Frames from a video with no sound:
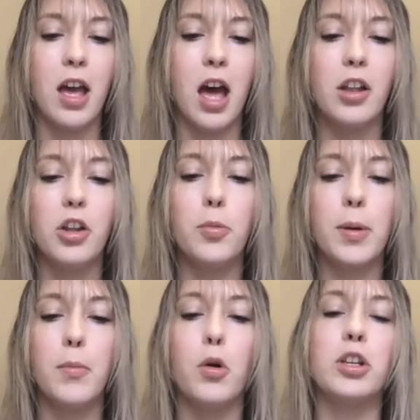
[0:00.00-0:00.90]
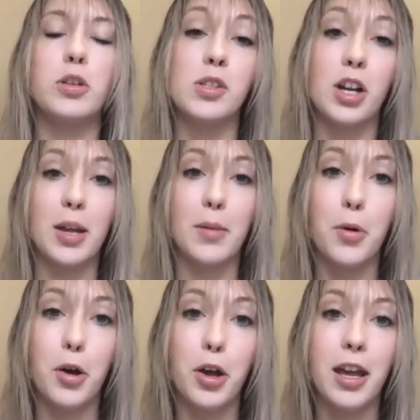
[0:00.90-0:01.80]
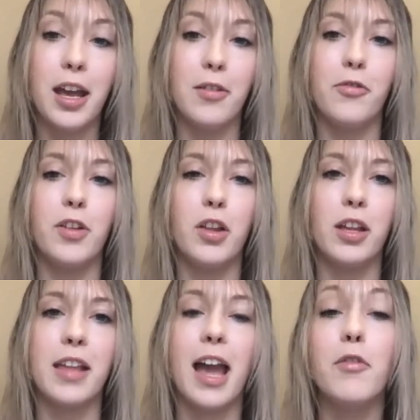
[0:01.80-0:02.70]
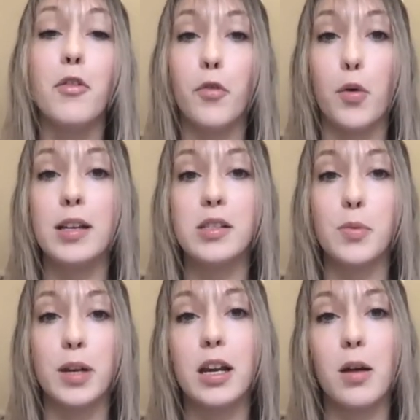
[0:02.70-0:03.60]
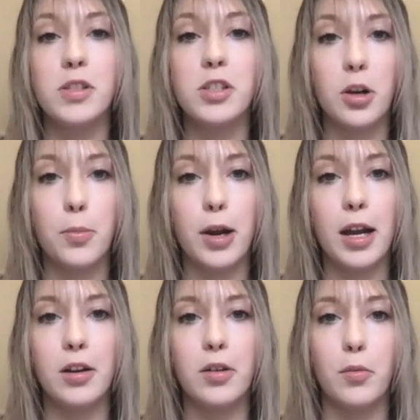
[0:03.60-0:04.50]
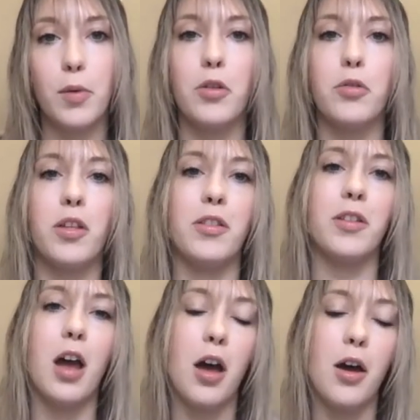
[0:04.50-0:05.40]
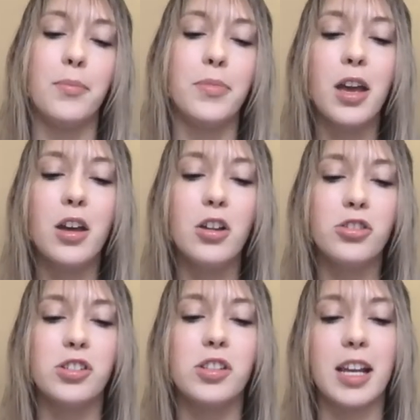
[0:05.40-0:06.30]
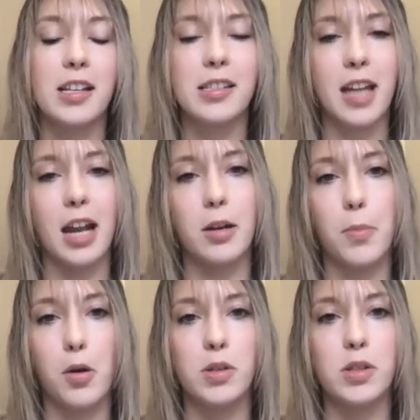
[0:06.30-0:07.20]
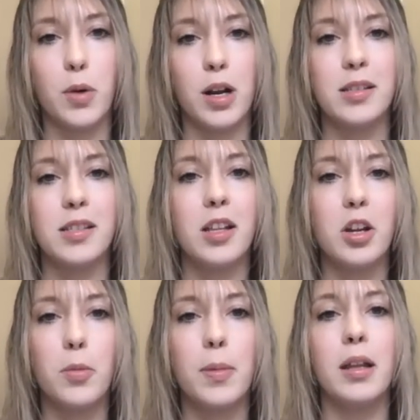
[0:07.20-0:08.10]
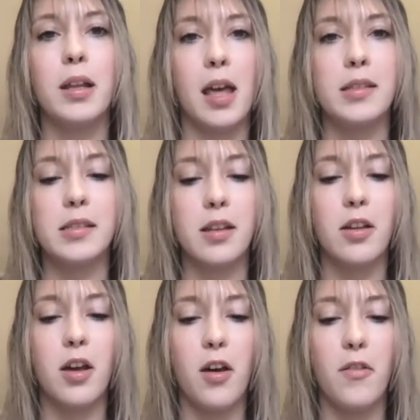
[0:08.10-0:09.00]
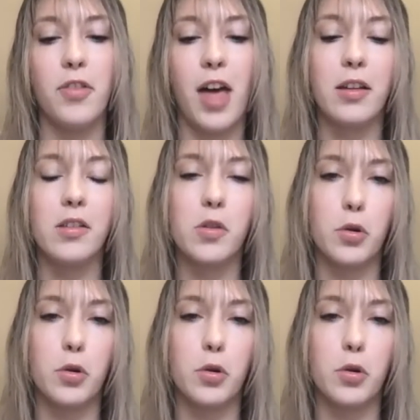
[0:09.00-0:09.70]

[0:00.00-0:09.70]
a little bit more user input and feel like they have a voice when it comes to your brand, rather than just like a static post where it's a little bit less of that sort of